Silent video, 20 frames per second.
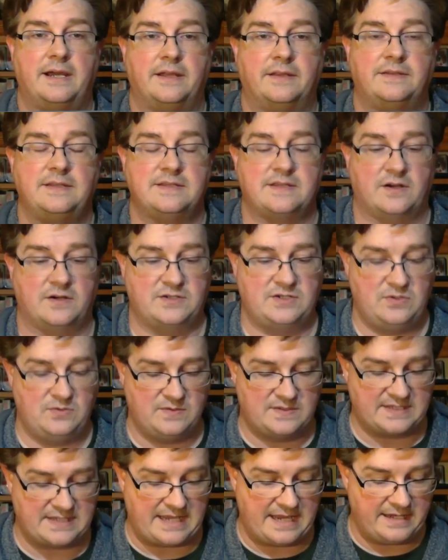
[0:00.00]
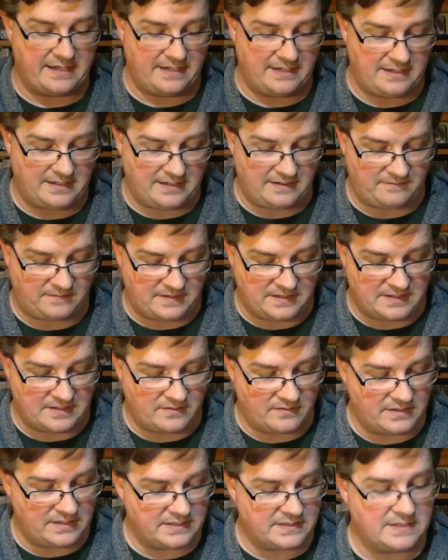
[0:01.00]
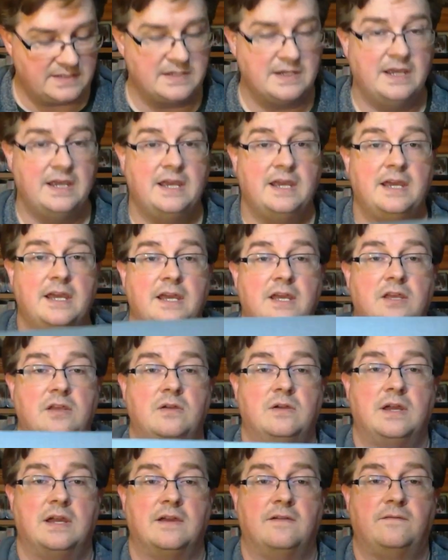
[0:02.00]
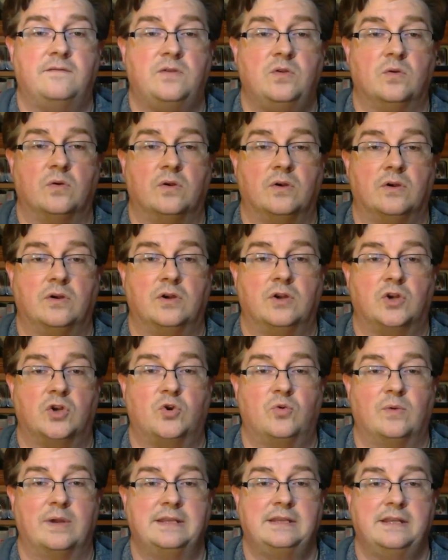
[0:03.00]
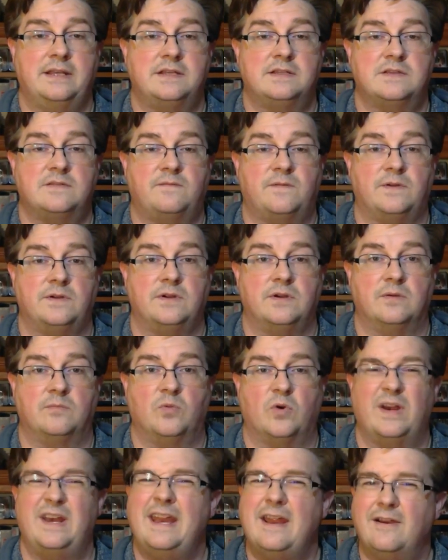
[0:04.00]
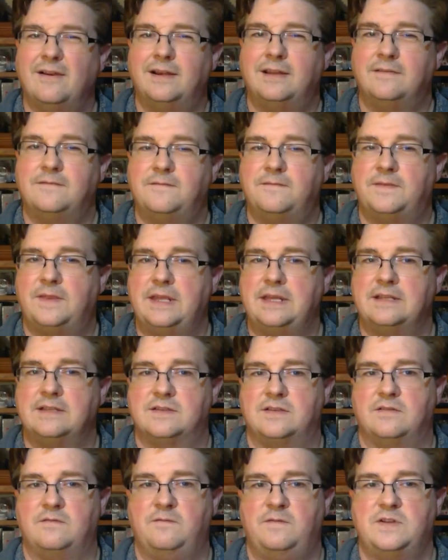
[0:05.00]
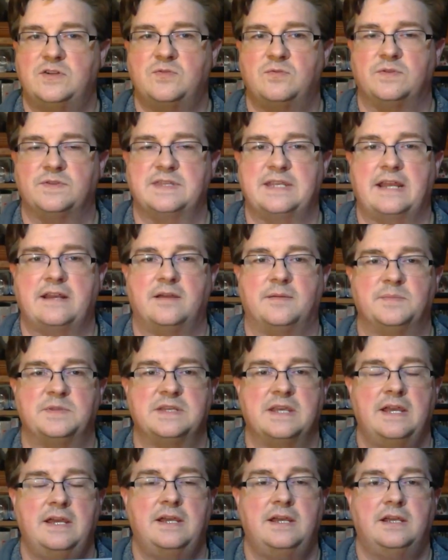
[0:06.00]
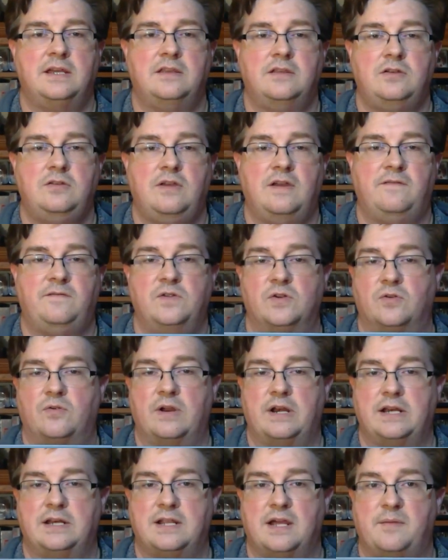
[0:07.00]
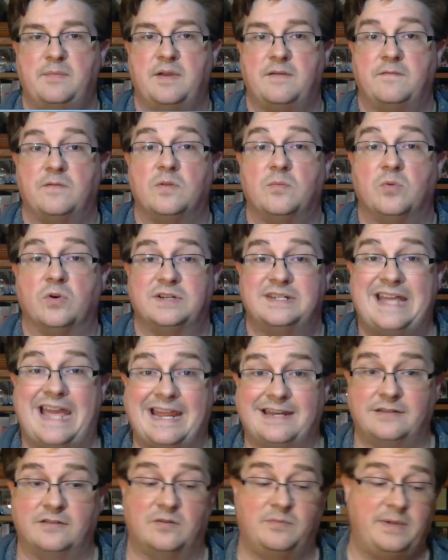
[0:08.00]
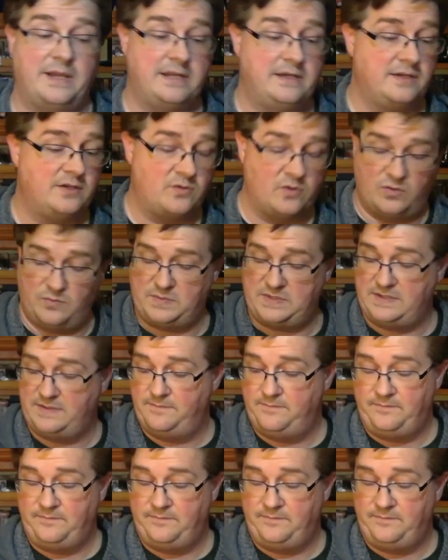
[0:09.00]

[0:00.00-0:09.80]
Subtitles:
These are two-sided. If you notice, You have your gridless for your more narrative things, your visual setups, and then you have your gridded combat for the more tactical-minded groups.